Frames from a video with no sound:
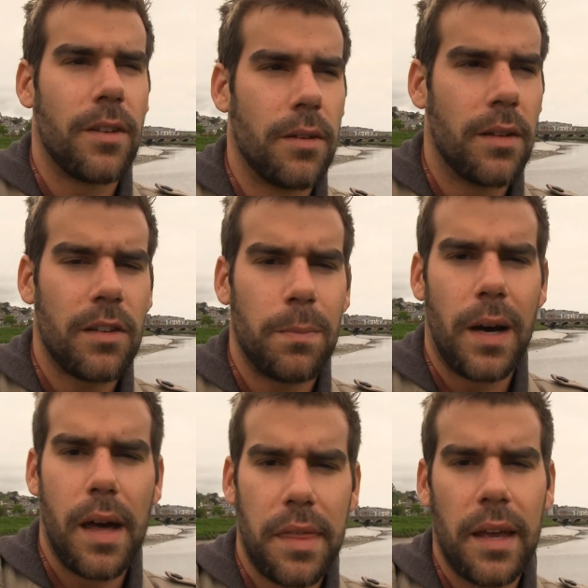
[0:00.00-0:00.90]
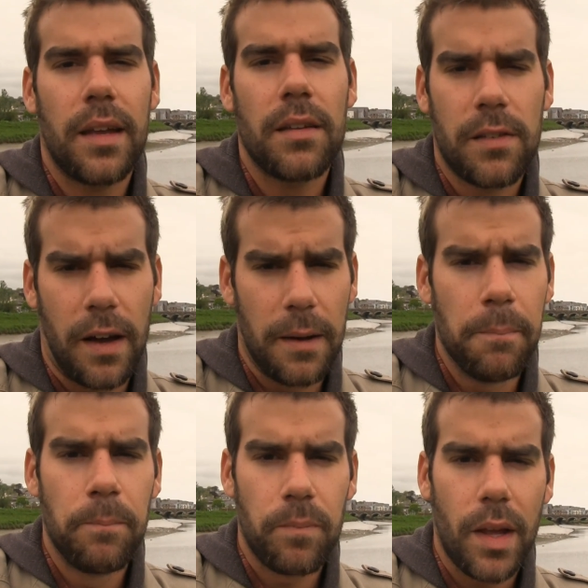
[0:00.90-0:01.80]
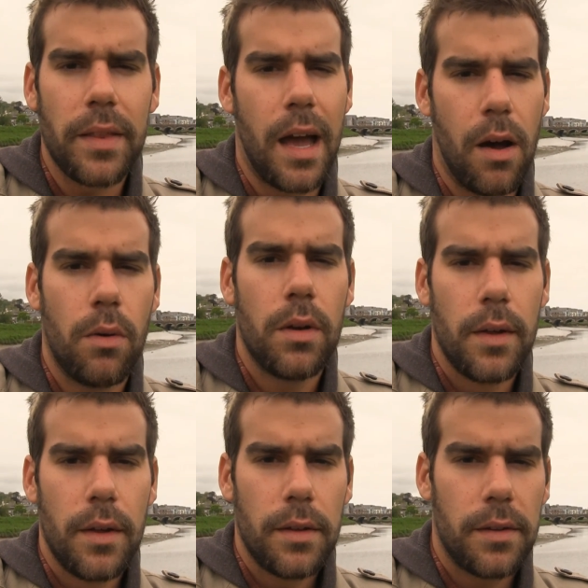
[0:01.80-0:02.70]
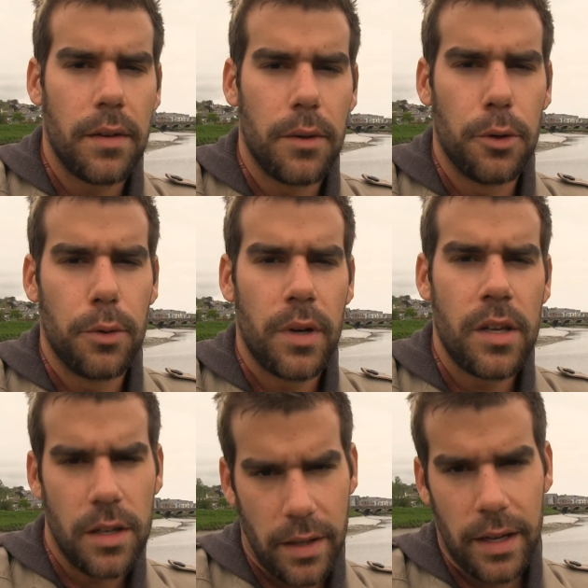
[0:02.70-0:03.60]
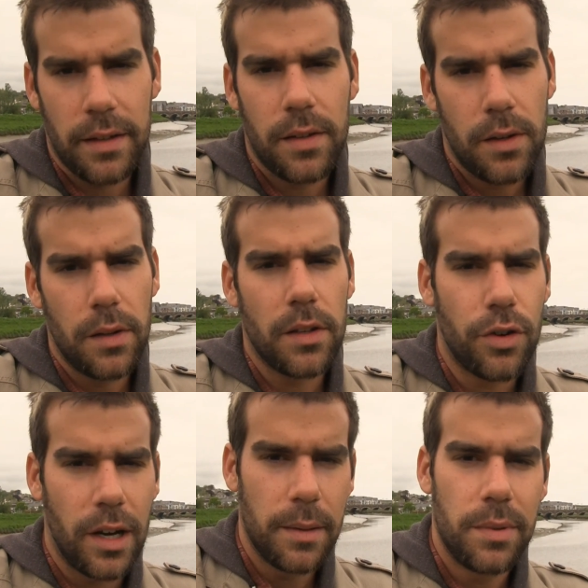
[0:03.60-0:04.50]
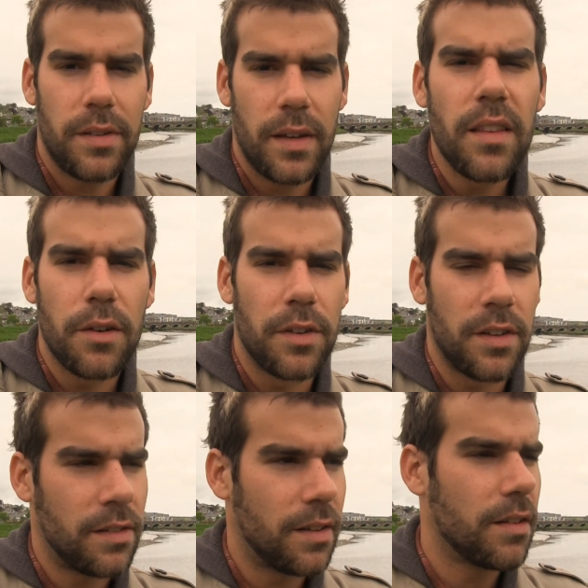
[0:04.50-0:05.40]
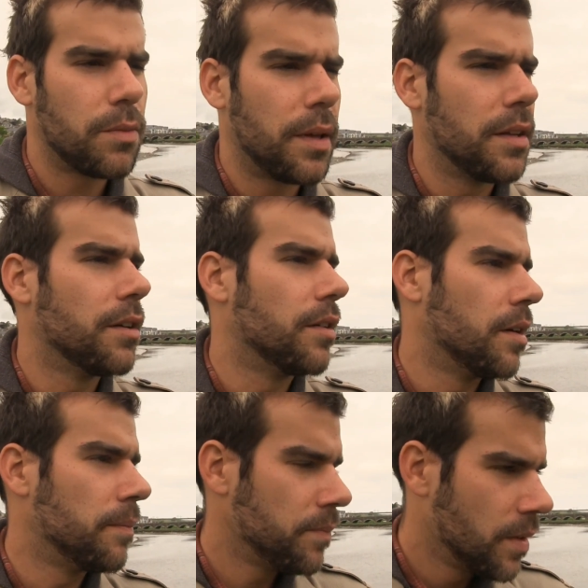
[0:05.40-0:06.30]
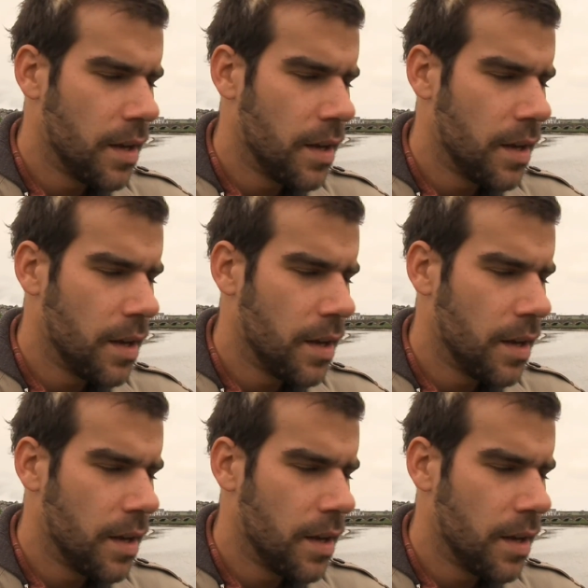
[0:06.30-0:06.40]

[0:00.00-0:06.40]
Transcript: to do this, but I think it's time now to unite all the tribes in the resistance, whether you're a